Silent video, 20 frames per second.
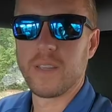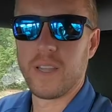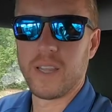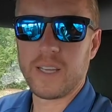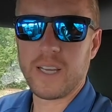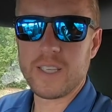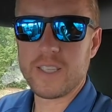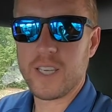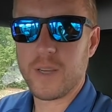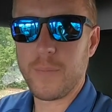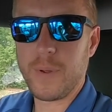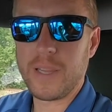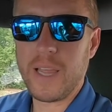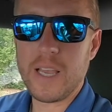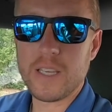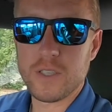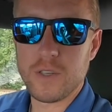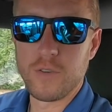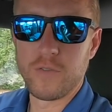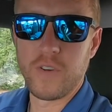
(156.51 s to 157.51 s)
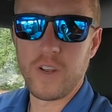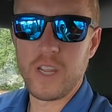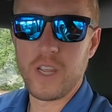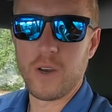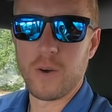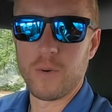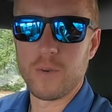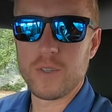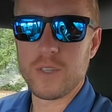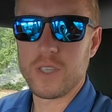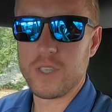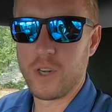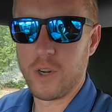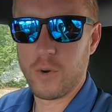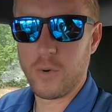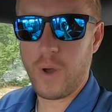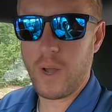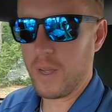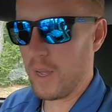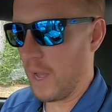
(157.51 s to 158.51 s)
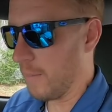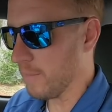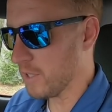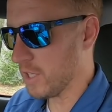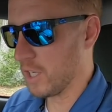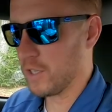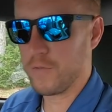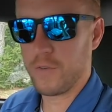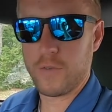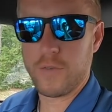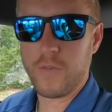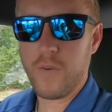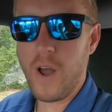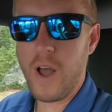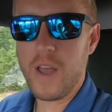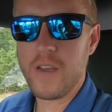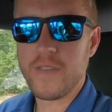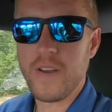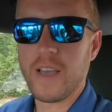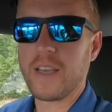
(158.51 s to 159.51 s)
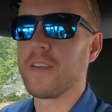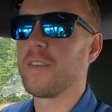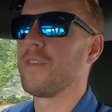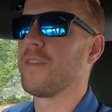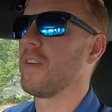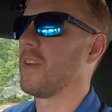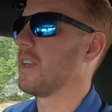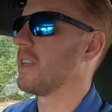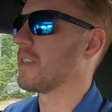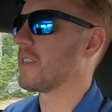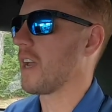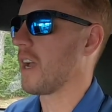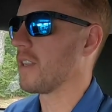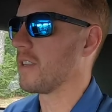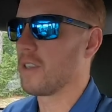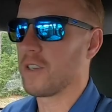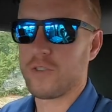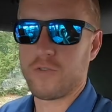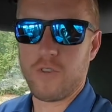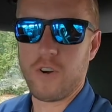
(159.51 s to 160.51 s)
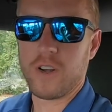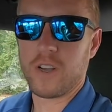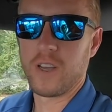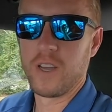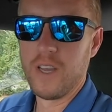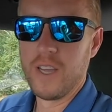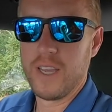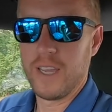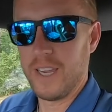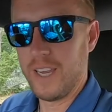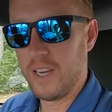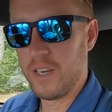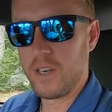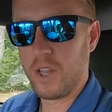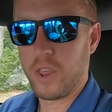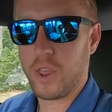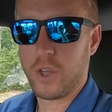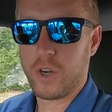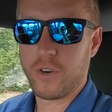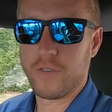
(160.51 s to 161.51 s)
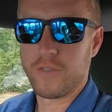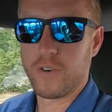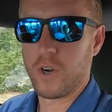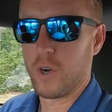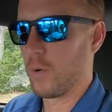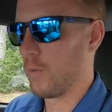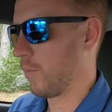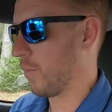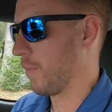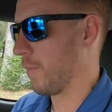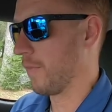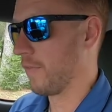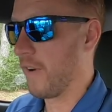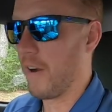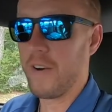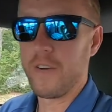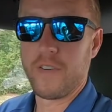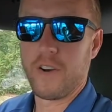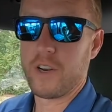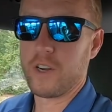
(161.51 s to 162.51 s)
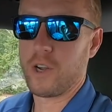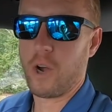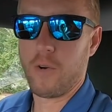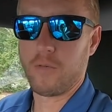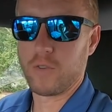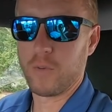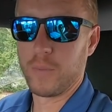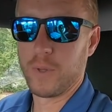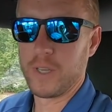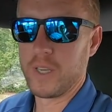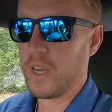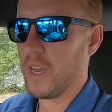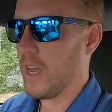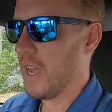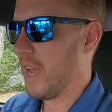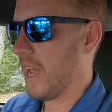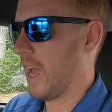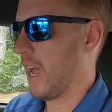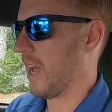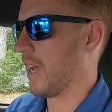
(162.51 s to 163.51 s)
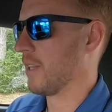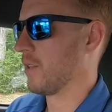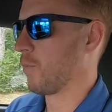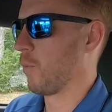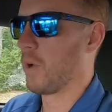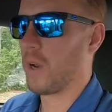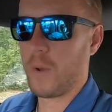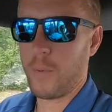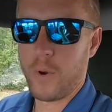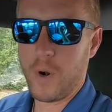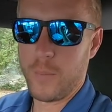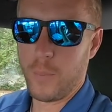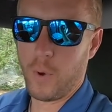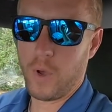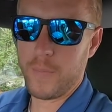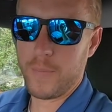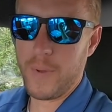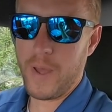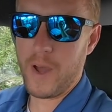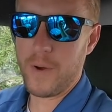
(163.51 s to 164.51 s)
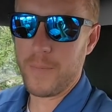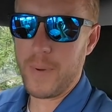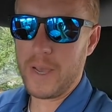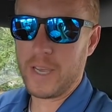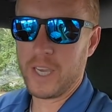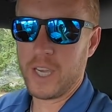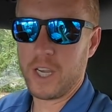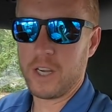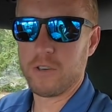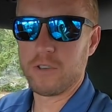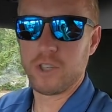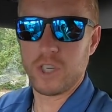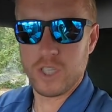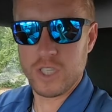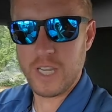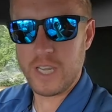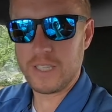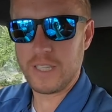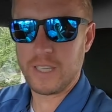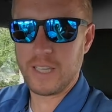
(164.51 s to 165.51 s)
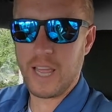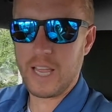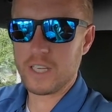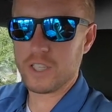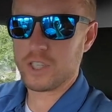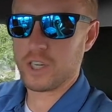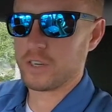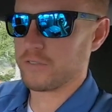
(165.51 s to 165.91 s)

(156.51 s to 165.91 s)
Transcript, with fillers: Now, like I said, my last two videos, you know, I'm six foot five. I can fit inside this truck in the third row very, very comfortably. And what I want to point out back here, just like the last